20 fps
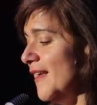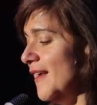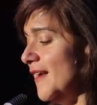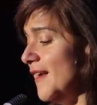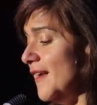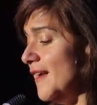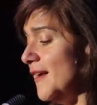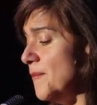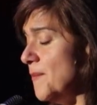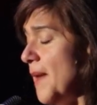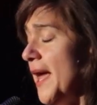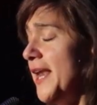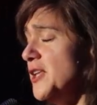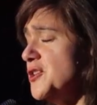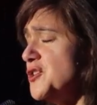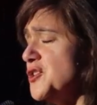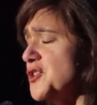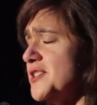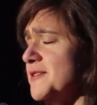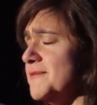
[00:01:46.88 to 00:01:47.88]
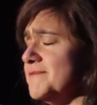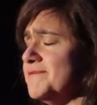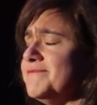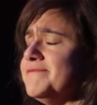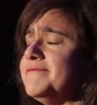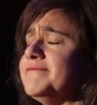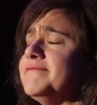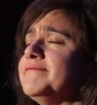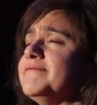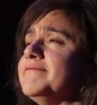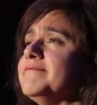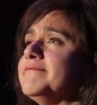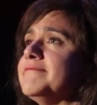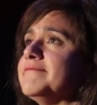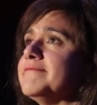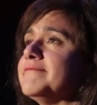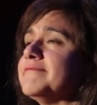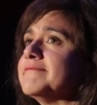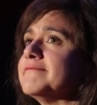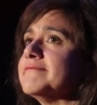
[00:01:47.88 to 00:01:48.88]
managers.
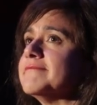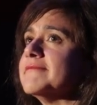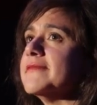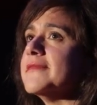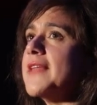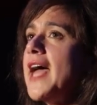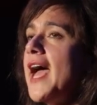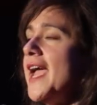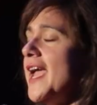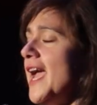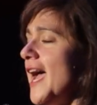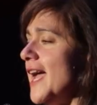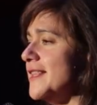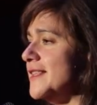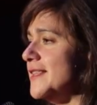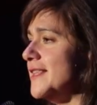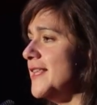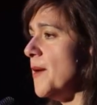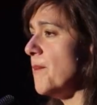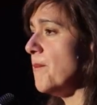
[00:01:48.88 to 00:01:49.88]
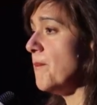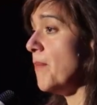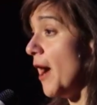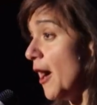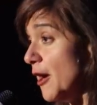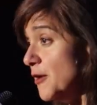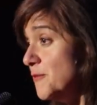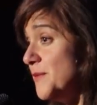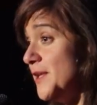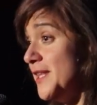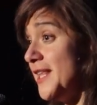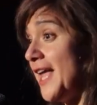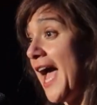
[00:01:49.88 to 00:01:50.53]
I had the apartment